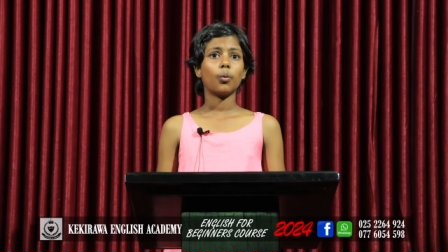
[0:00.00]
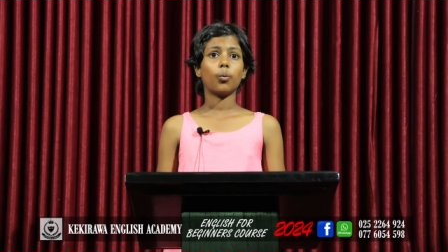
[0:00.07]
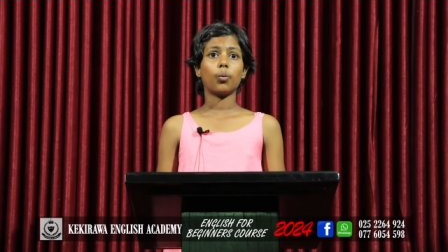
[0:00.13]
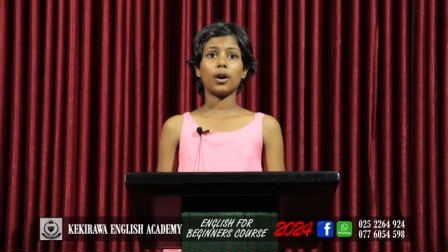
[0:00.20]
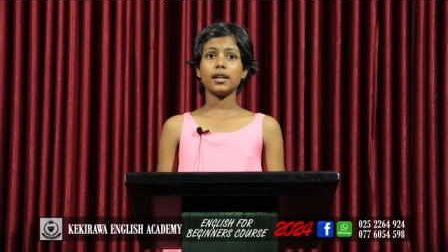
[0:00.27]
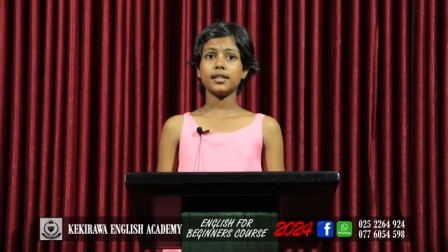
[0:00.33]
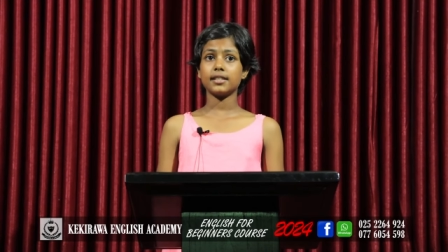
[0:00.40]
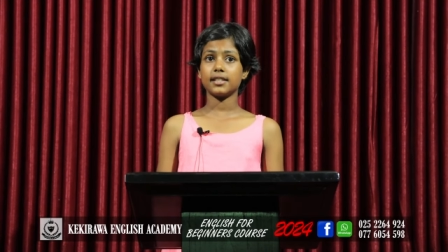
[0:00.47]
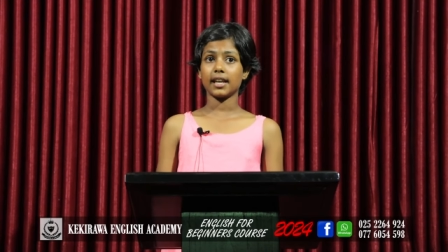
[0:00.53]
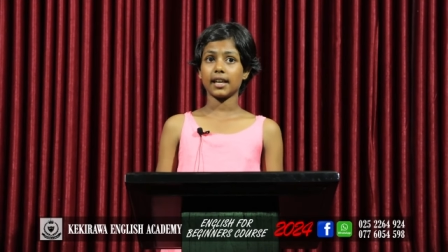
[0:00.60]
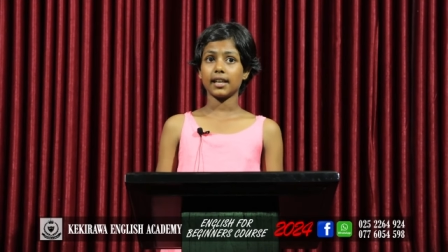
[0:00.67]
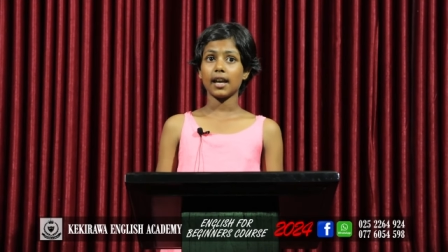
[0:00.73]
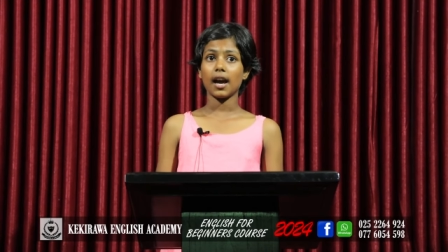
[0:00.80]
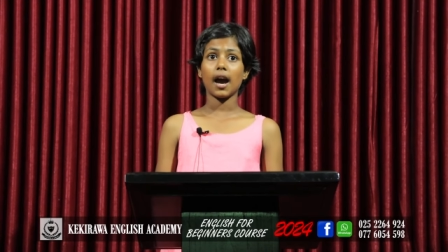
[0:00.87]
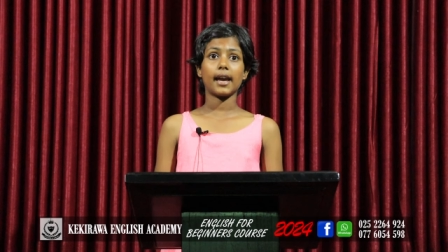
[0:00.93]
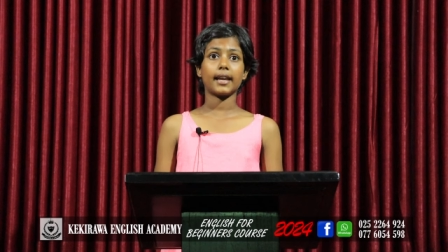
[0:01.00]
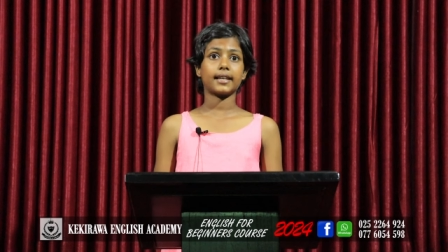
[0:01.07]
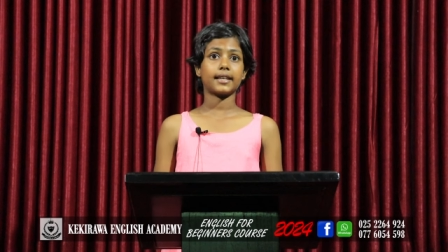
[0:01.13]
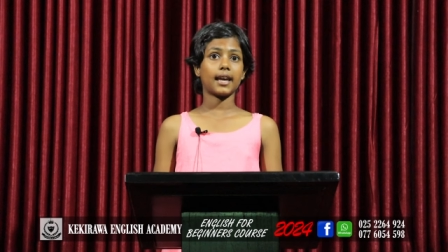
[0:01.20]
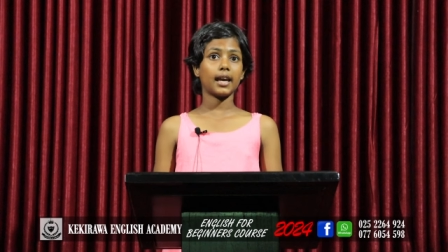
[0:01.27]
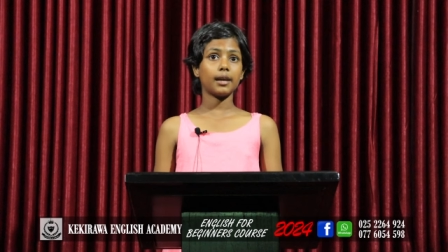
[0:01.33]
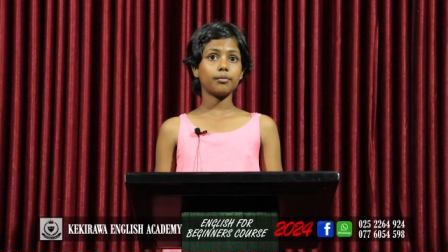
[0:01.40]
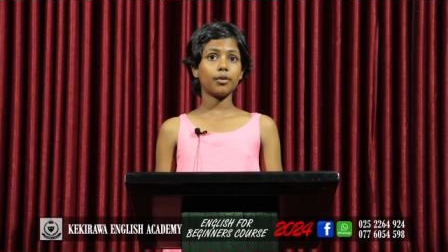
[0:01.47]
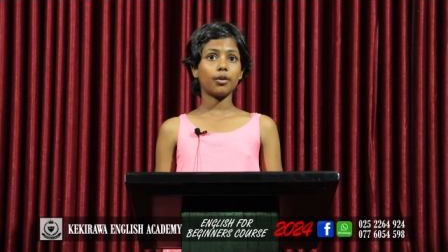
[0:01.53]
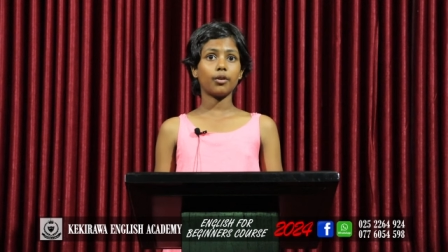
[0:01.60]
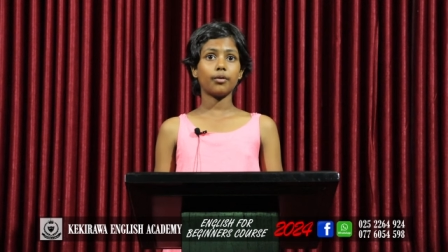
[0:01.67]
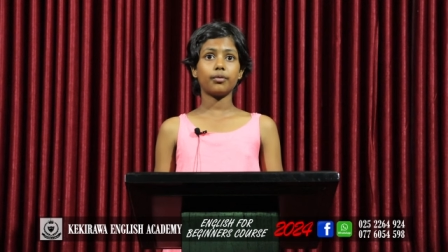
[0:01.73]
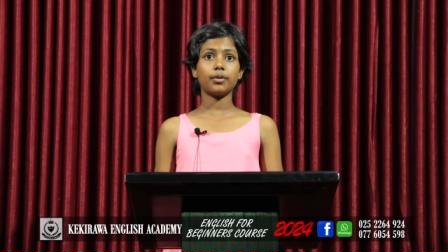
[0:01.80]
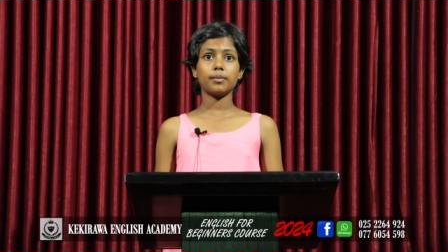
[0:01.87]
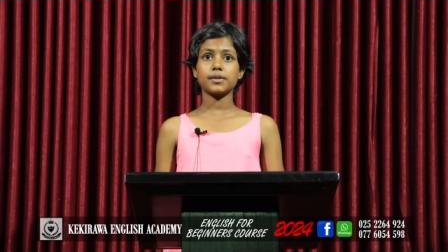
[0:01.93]
One day I came
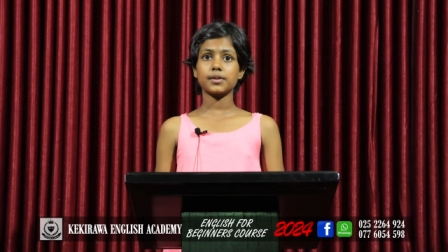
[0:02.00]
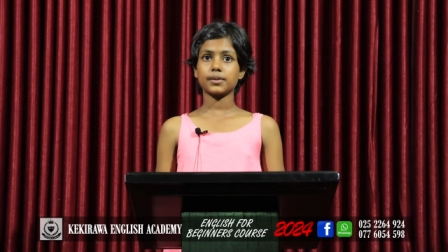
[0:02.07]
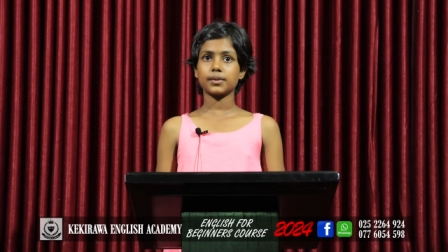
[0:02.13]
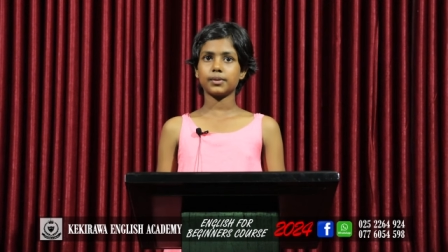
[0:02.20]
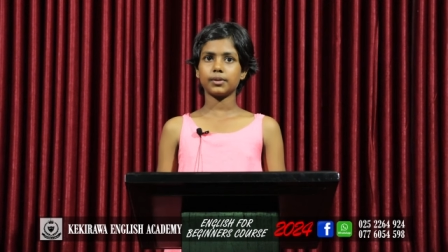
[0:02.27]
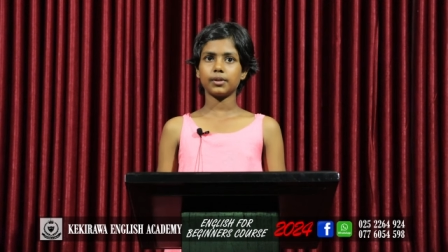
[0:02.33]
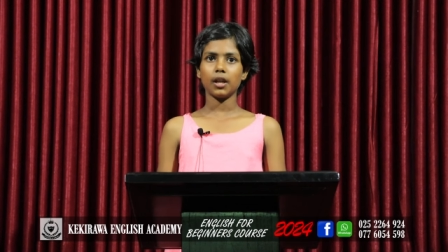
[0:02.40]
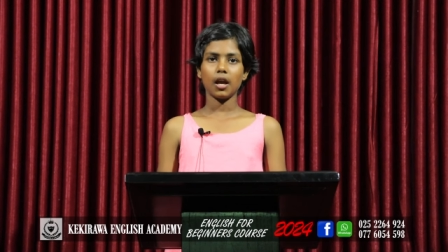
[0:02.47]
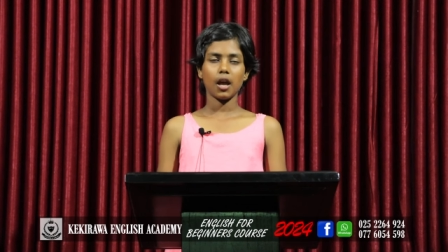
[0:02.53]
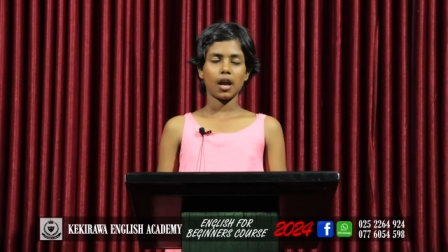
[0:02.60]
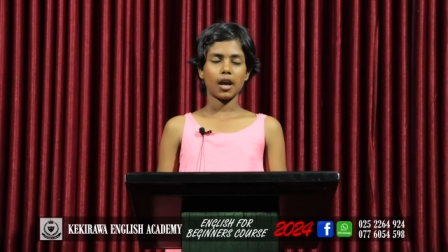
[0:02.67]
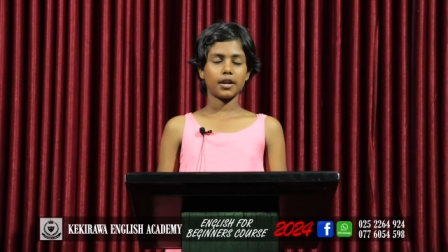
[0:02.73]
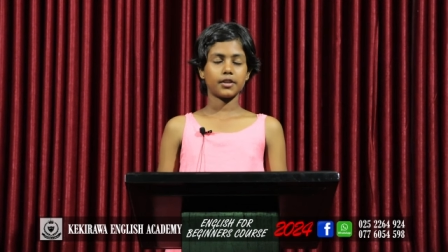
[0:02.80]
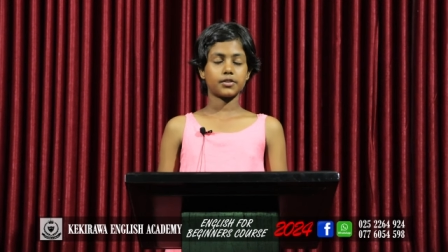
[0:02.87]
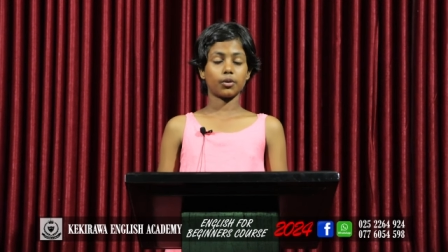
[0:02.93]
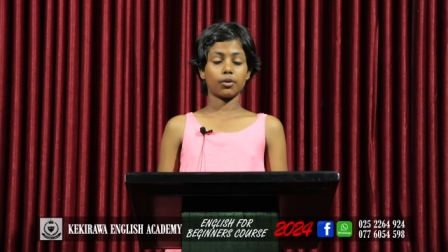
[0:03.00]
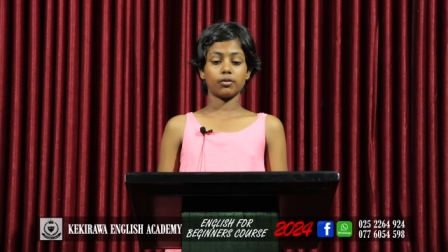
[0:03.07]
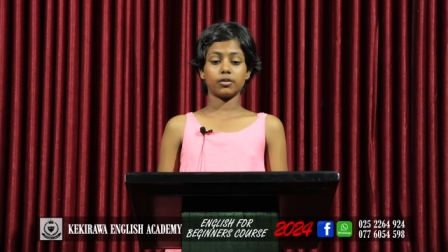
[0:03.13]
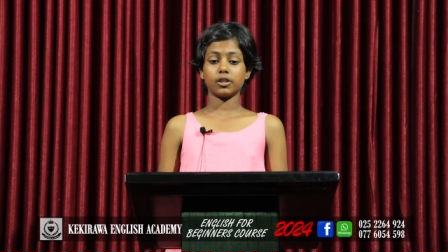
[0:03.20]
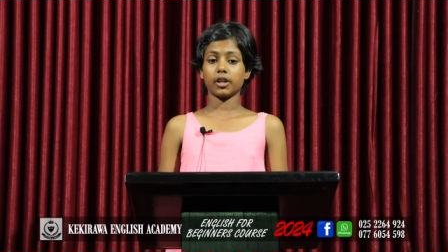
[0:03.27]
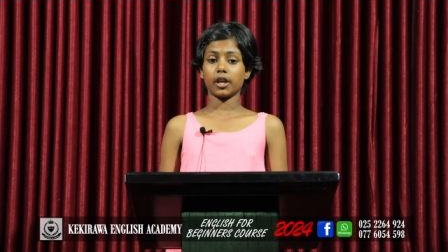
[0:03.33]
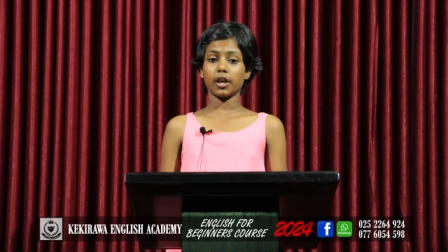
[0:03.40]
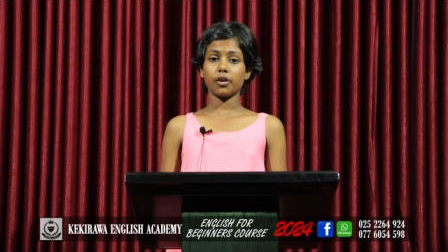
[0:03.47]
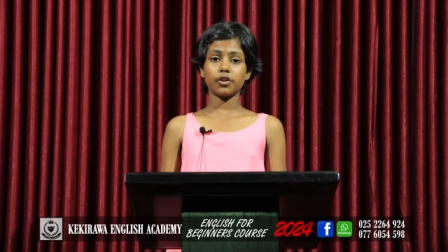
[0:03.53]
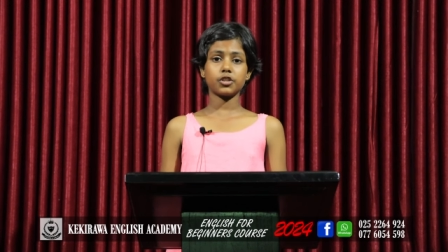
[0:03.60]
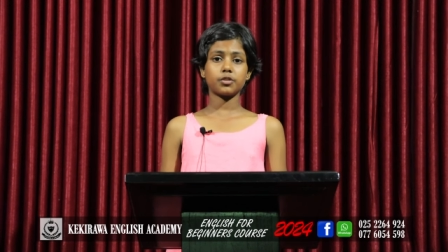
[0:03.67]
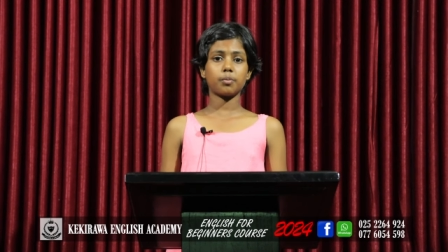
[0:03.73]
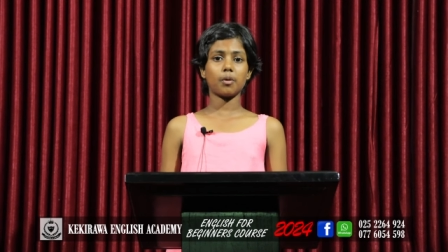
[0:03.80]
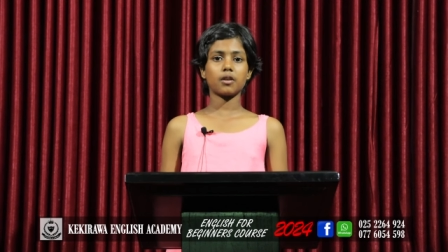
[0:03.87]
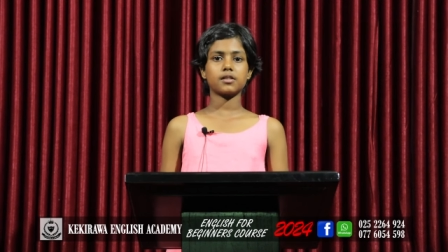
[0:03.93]
home from school and saw a
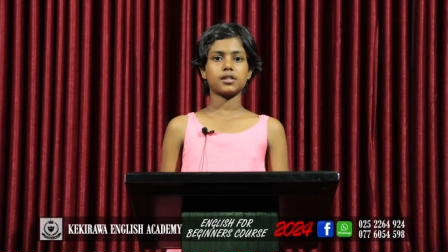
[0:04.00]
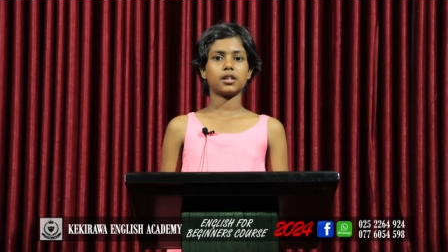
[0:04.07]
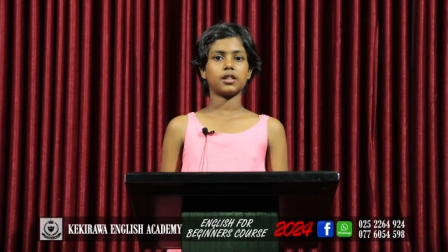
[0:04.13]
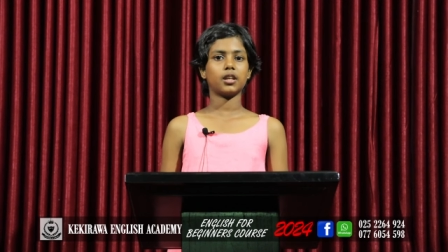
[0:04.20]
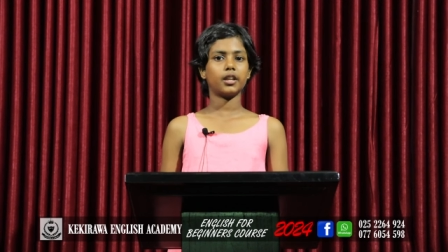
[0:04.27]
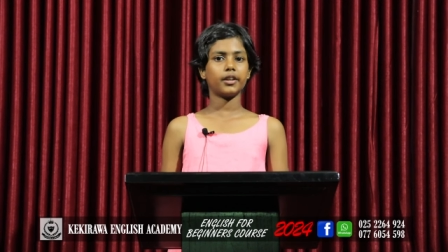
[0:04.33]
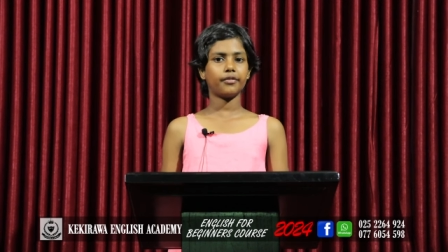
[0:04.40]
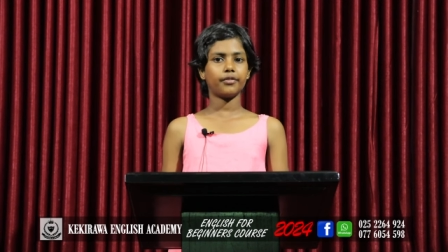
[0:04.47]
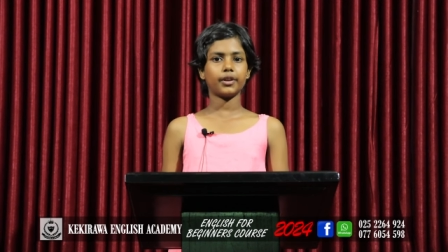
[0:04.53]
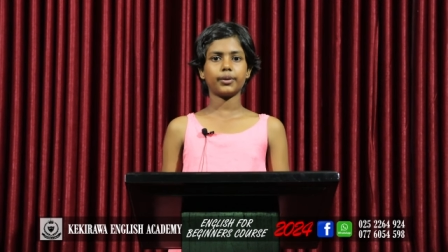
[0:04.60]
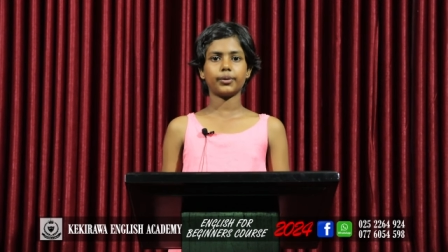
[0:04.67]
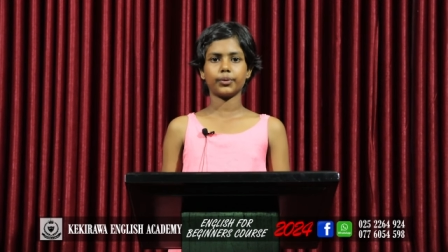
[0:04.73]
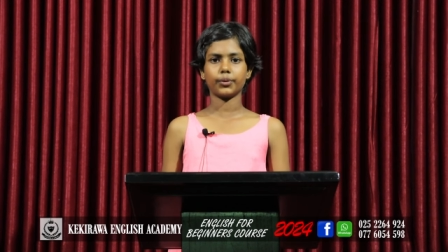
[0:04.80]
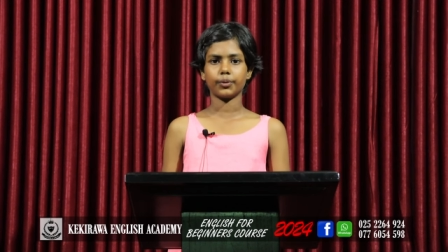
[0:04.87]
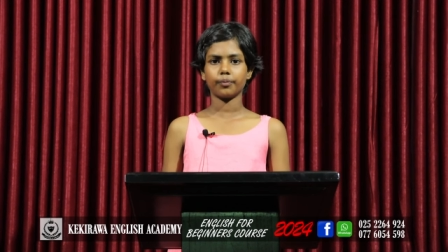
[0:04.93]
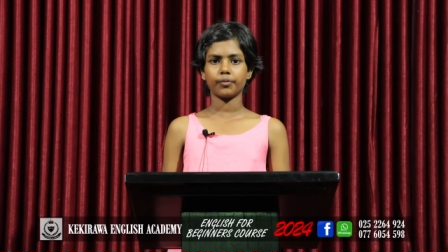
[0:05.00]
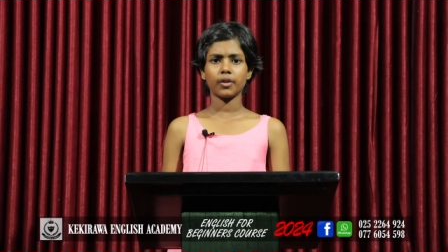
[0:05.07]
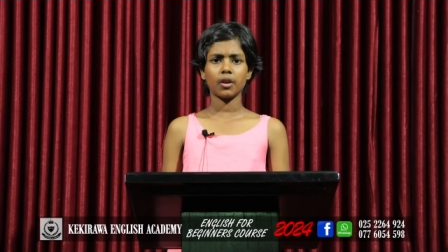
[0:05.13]
huge box in the living room.